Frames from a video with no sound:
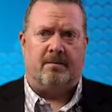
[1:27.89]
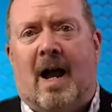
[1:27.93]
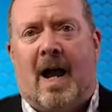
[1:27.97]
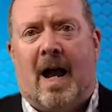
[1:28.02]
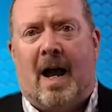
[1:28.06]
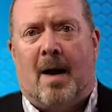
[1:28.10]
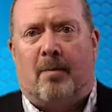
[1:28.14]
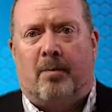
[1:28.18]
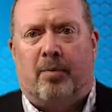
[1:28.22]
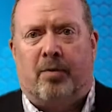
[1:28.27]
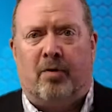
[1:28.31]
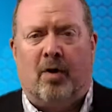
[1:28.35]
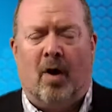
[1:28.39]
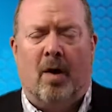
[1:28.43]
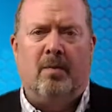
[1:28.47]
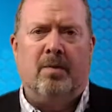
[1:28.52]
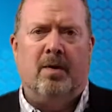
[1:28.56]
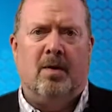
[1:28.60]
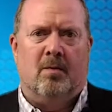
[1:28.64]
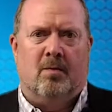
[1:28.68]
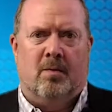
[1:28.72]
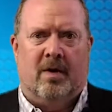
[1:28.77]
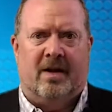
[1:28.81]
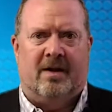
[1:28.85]
Our
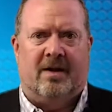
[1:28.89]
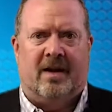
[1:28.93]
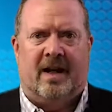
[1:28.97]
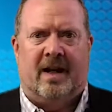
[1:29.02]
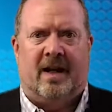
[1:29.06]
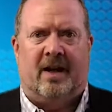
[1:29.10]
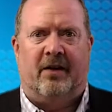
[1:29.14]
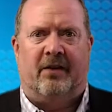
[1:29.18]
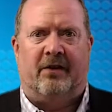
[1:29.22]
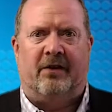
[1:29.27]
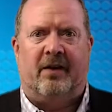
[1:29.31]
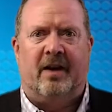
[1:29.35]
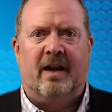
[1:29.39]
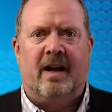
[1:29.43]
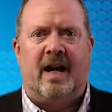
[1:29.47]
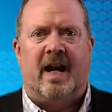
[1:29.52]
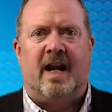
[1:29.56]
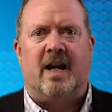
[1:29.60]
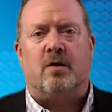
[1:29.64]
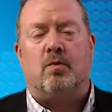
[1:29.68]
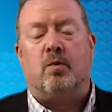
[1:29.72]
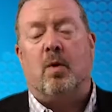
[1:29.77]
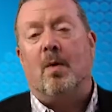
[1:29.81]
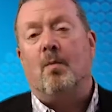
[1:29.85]
problem with this
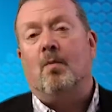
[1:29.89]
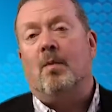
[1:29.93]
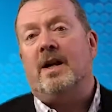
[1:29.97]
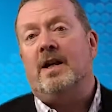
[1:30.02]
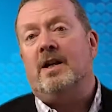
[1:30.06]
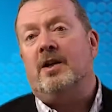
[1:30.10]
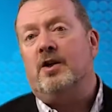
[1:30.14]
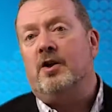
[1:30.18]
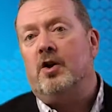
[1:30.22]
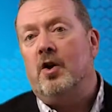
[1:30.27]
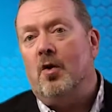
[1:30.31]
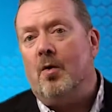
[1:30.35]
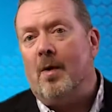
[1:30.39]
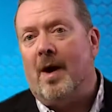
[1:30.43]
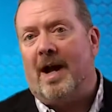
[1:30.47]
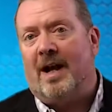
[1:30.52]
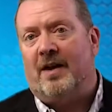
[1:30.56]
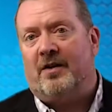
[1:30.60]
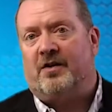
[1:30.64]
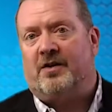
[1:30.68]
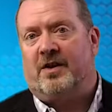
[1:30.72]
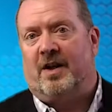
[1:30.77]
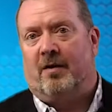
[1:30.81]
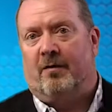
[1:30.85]
is when we do our
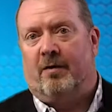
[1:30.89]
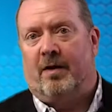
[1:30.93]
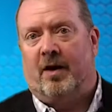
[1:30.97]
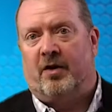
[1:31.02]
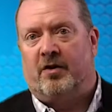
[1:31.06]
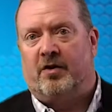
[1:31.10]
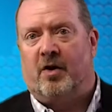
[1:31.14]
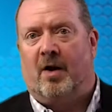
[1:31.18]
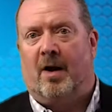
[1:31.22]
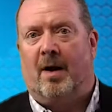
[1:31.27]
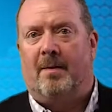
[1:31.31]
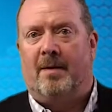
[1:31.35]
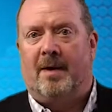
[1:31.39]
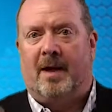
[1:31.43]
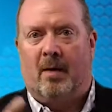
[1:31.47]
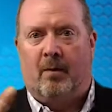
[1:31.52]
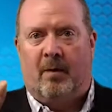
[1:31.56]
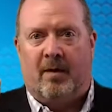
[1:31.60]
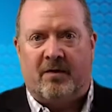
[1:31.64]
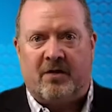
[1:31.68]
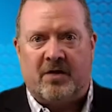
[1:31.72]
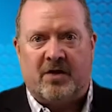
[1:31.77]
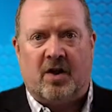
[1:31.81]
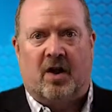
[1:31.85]
stereotyping and
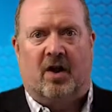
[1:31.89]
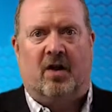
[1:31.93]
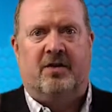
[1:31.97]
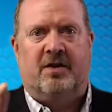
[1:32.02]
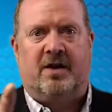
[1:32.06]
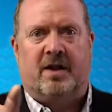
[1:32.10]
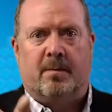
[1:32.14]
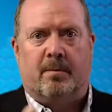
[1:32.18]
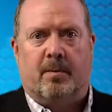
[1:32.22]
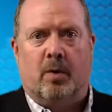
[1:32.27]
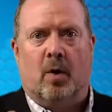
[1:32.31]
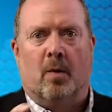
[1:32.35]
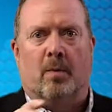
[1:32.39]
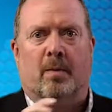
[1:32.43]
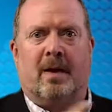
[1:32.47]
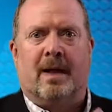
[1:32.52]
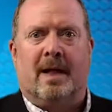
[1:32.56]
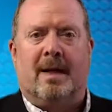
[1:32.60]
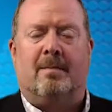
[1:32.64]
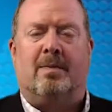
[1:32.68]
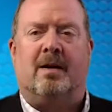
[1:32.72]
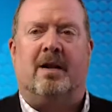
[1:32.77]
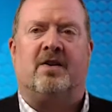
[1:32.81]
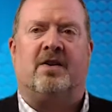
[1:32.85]
we've started to put
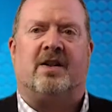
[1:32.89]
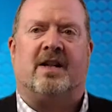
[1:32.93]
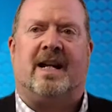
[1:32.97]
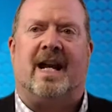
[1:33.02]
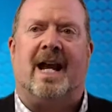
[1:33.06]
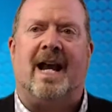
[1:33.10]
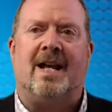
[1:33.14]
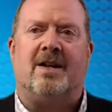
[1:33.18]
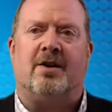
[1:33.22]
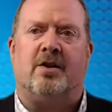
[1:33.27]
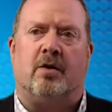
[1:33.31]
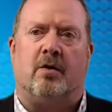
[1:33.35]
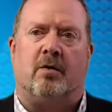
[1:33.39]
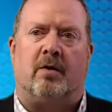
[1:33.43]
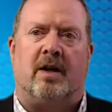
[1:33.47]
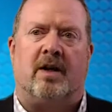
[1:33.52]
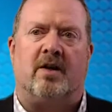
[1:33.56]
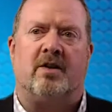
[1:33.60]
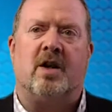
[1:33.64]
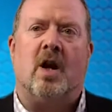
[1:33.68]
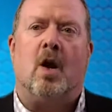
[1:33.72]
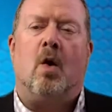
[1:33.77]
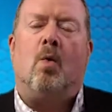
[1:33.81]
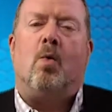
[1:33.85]
people into categories,